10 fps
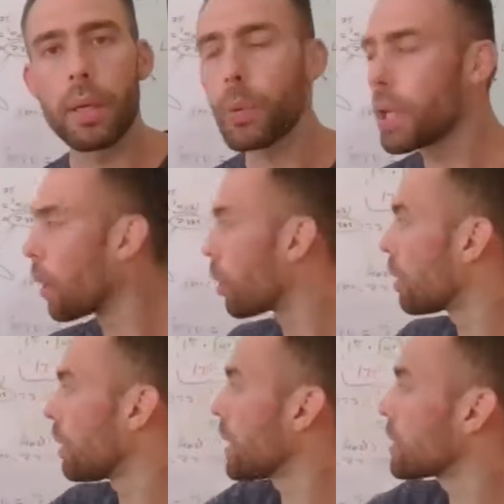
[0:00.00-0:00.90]

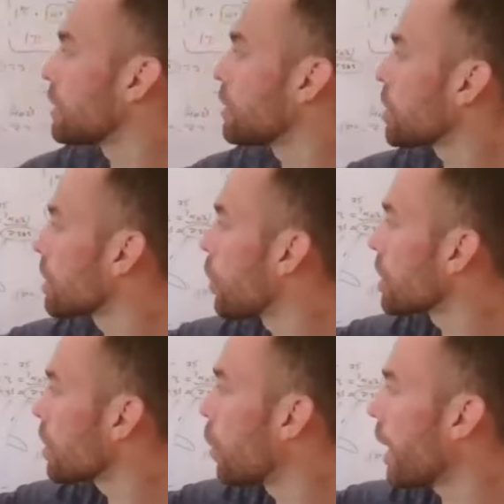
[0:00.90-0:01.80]
or less than just
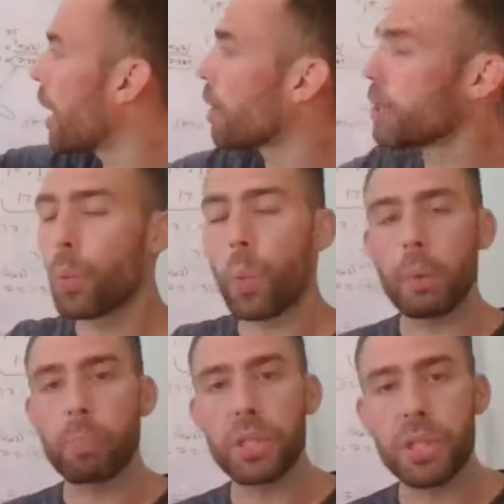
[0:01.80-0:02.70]
what's going out on the
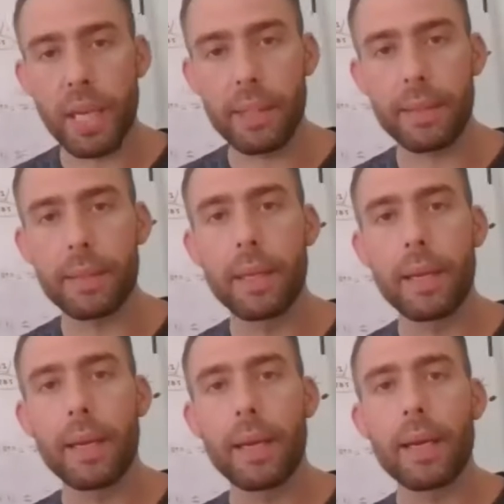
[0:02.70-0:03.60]
1%,
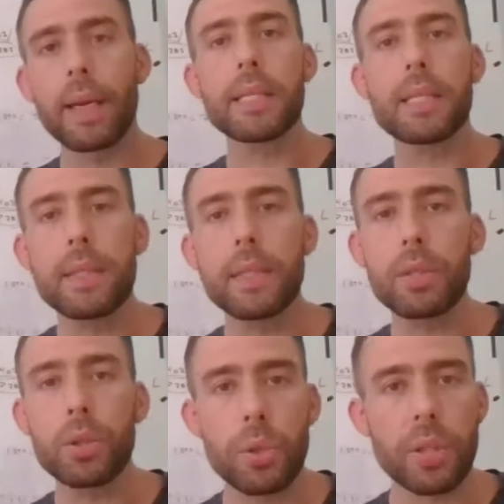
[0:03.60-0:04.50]
is still
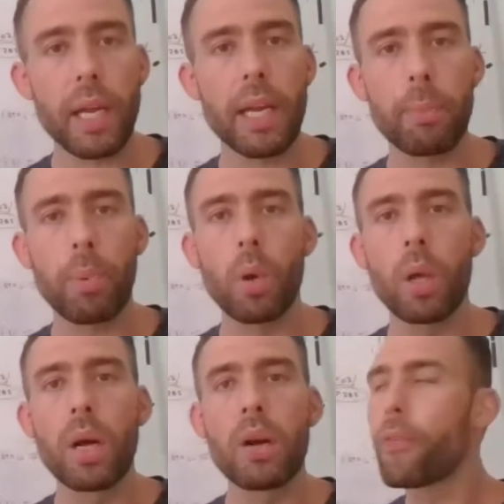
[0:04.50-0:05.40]

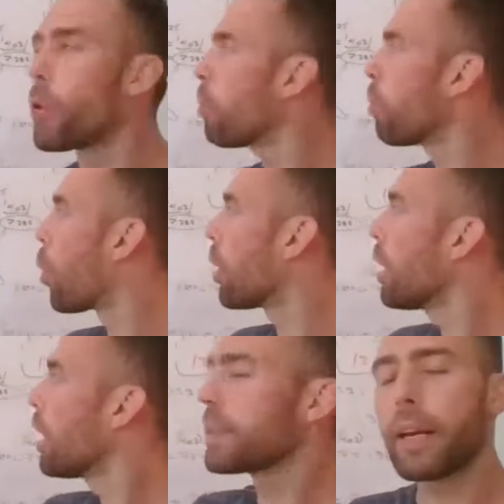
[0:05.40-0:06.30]
sustainable for
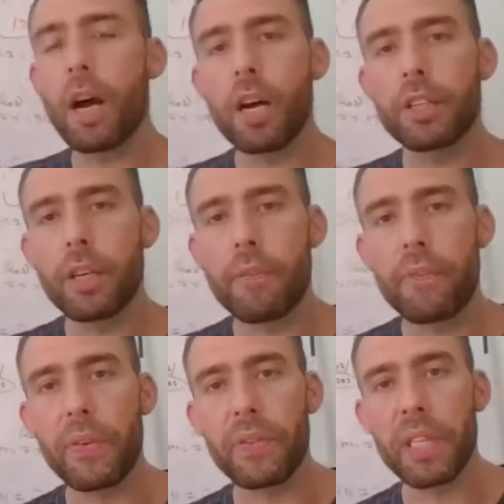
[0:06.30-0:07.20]
more than
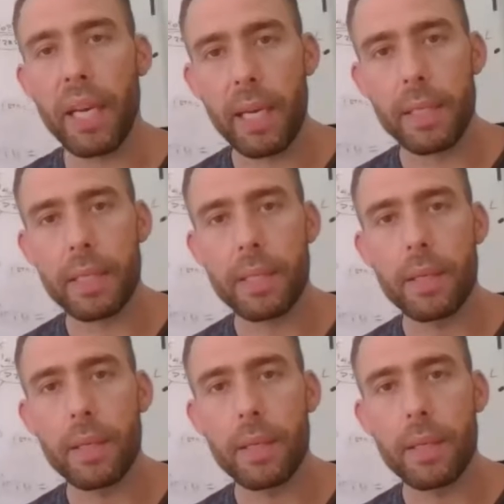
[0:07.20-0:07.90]
150 days.